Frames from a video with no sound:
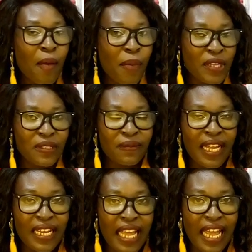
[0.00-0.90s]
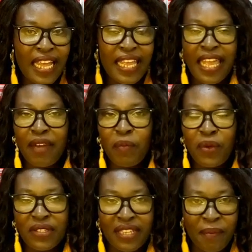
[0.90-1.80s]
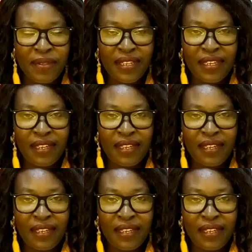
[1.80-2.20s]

Botswana, and Mozambique.